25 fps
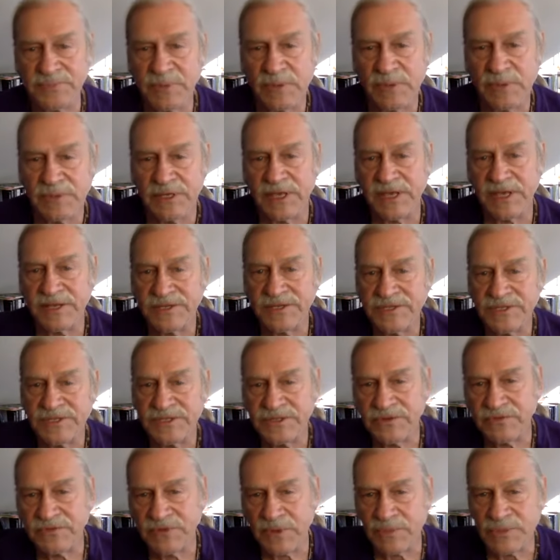Publications,
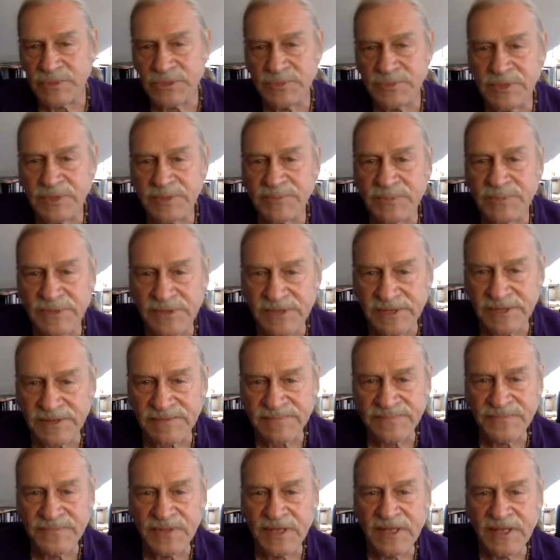The Ephemeris People. And
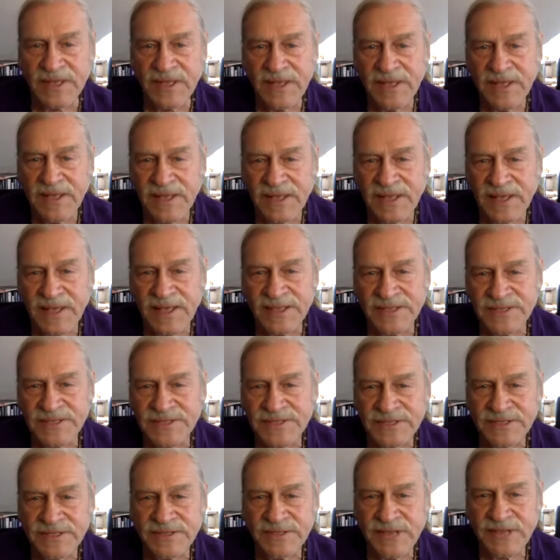it's
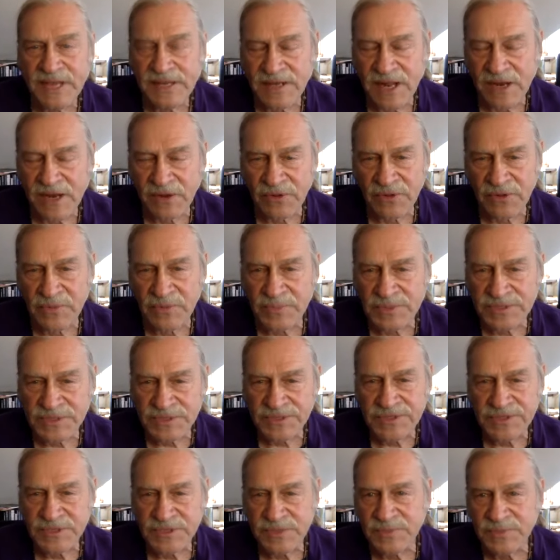got not only the
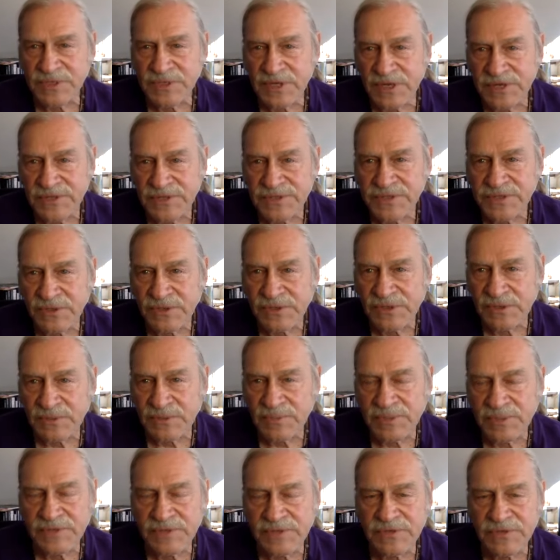positions, but also a little
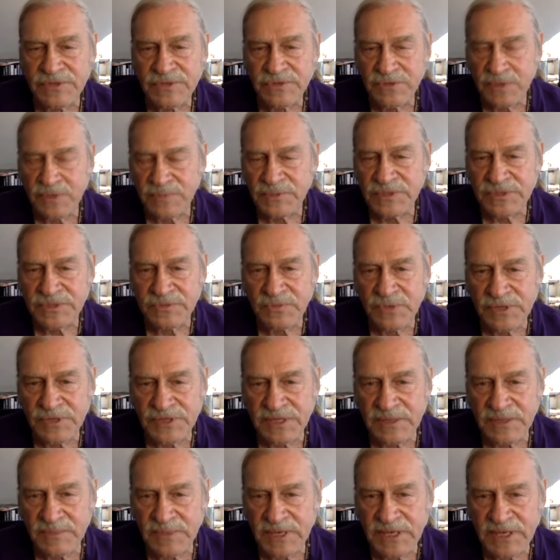bit of a description of what
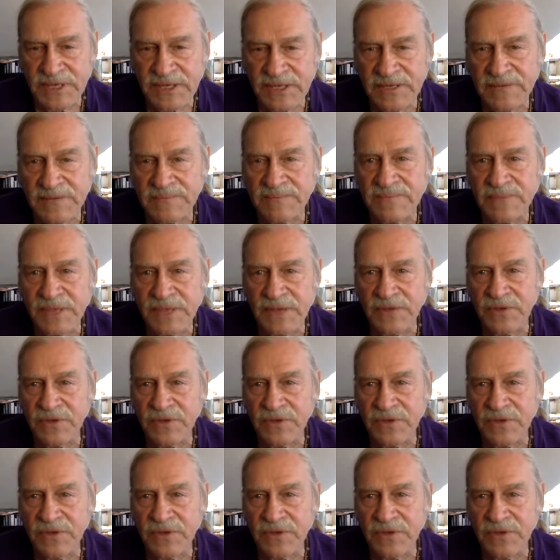they mean and how